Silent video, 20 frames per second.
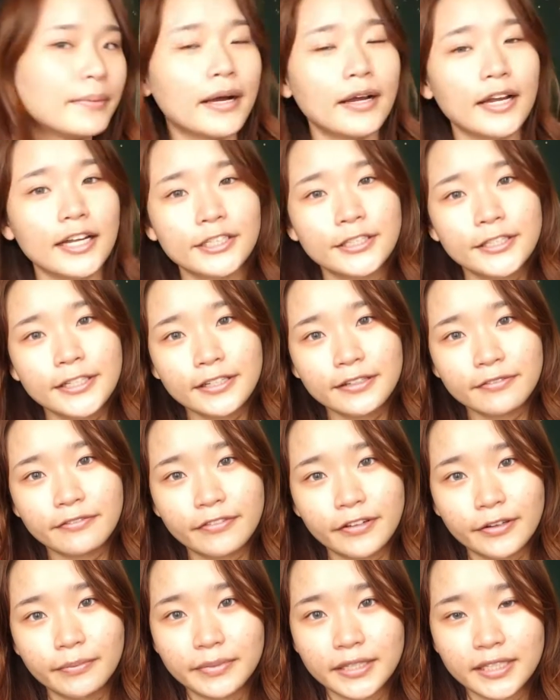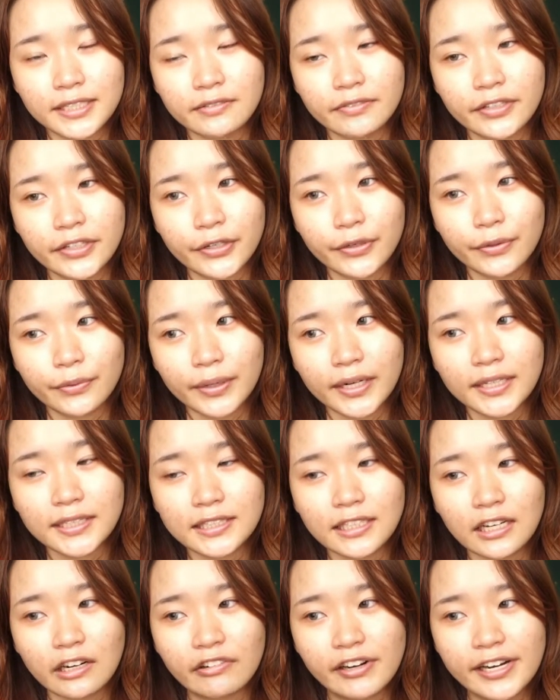actually filmed this video once
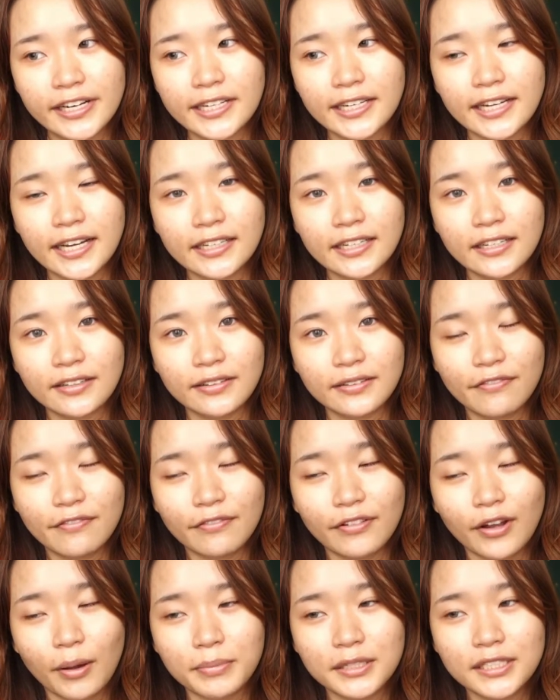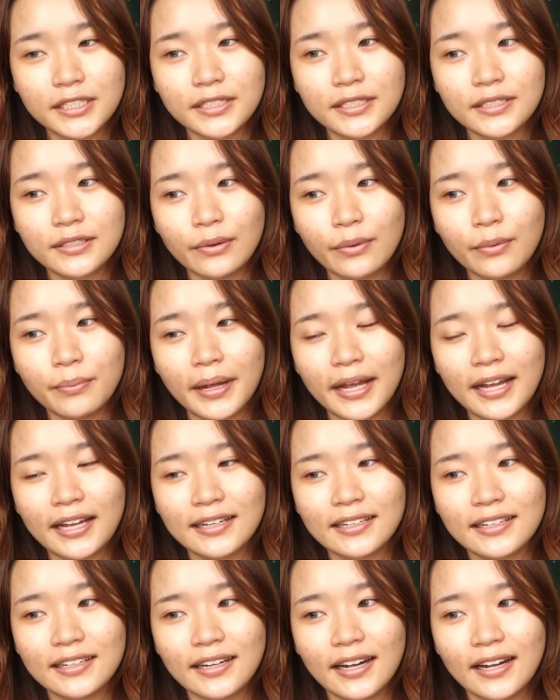already and it flopped so
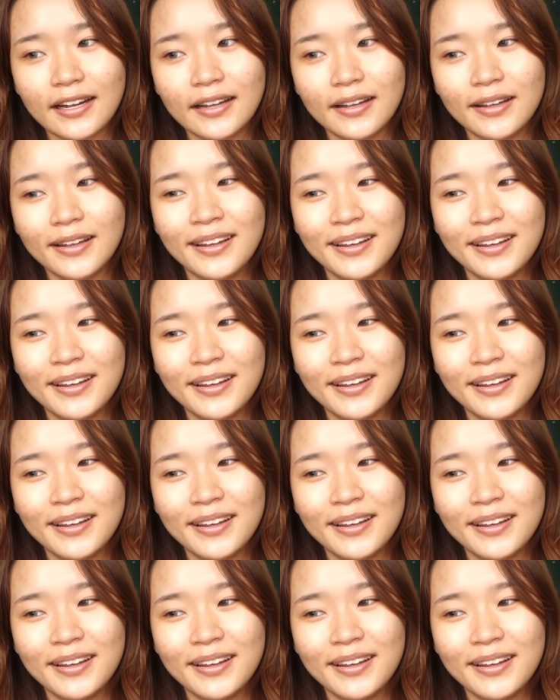bad. I am